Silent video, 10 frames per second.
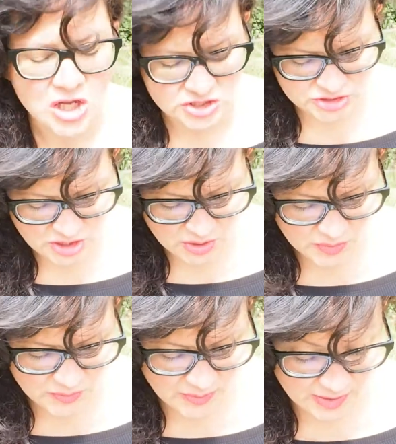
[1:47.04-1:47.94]

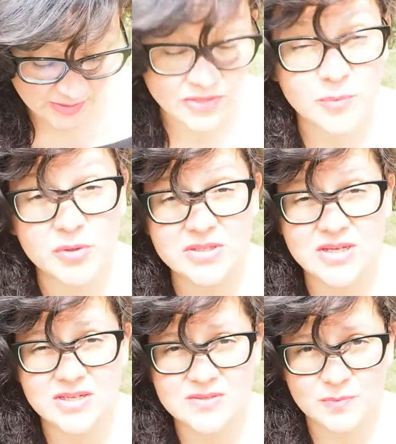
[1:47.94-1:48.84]
So the book
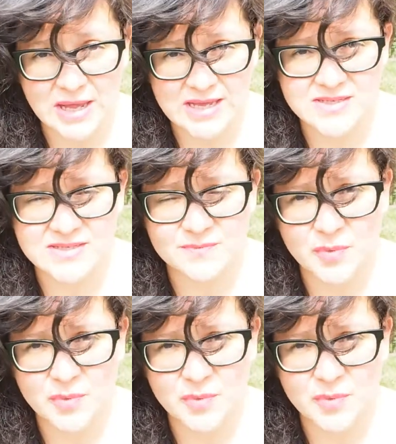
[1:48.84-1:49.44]
takes place,